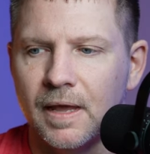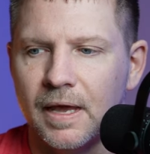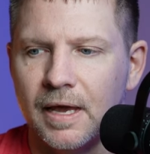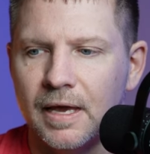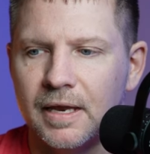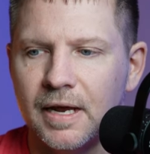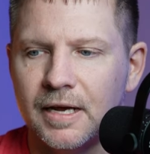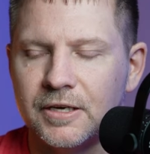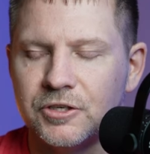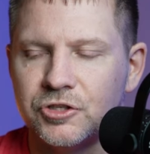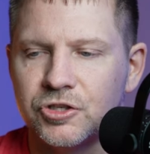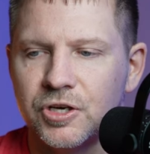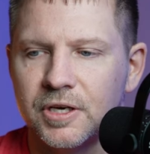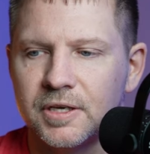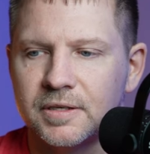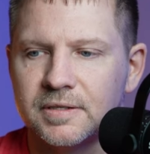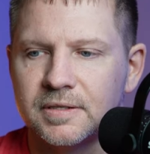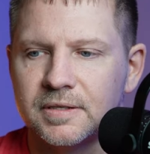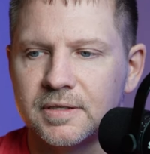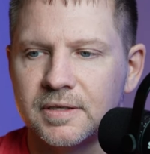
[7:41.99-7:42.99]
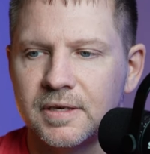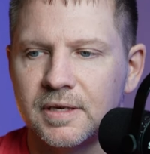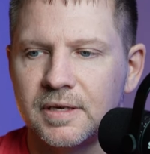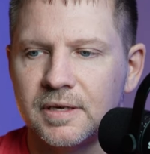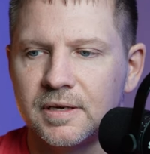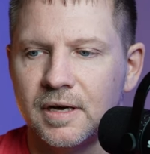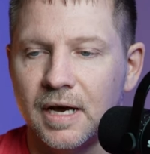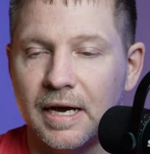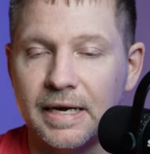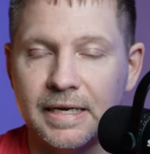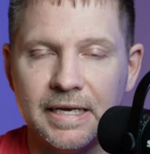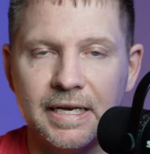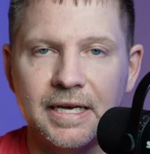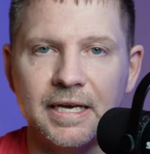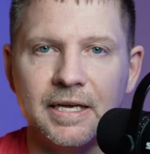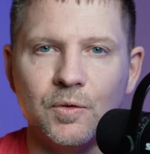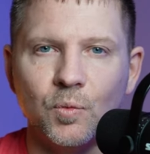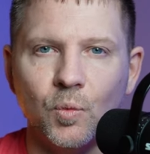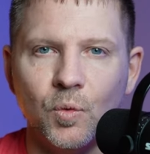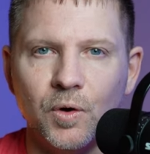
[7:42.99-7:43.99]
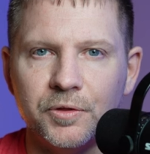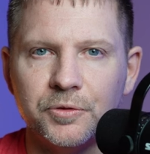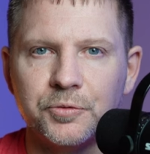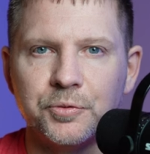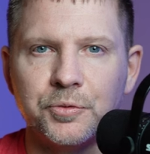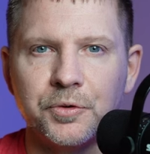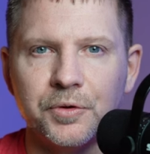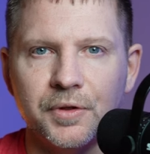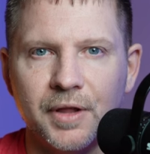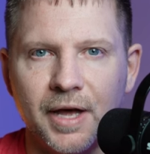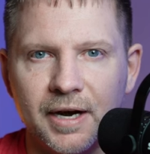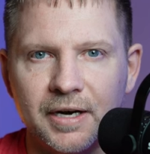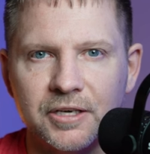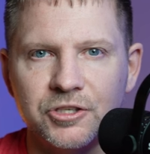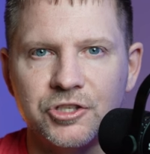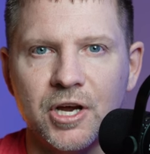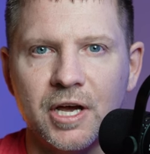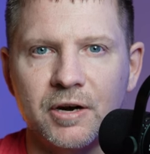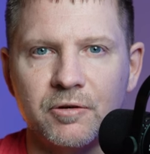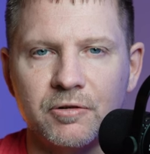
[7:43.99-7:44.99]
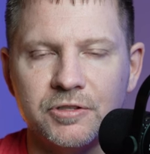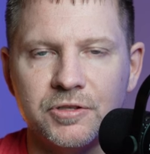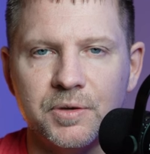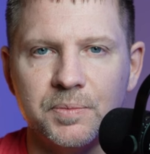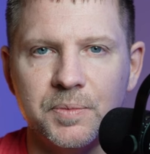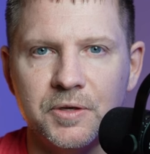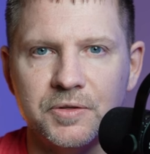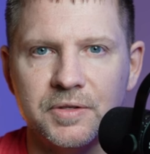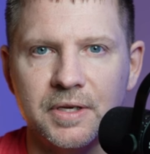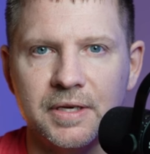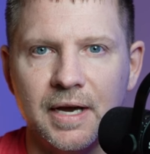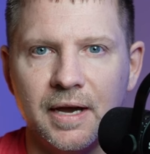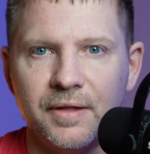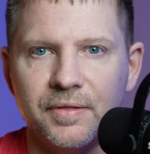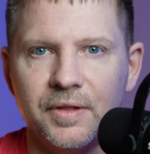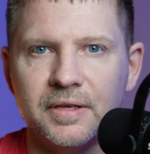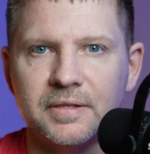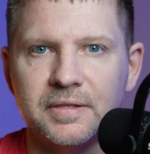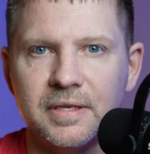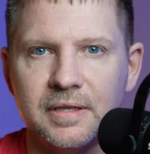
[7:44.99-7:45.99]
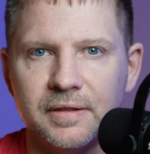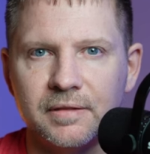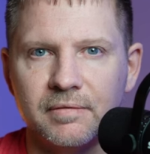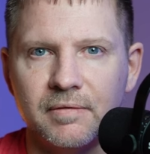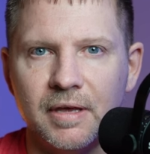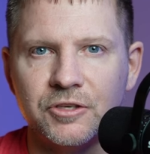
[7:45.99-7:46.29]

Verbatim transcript: And I just, again, went through a lot of genres of music on this and,